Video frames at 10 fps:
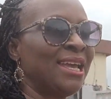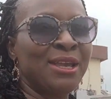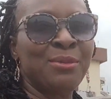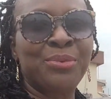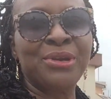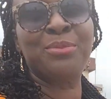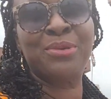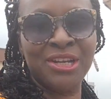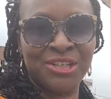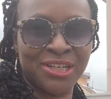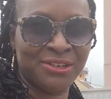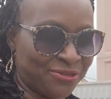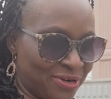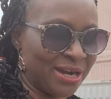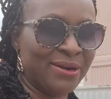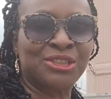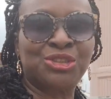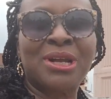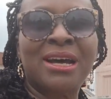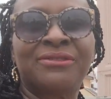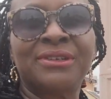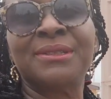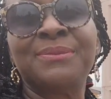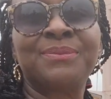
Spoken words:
in preparation for our travel.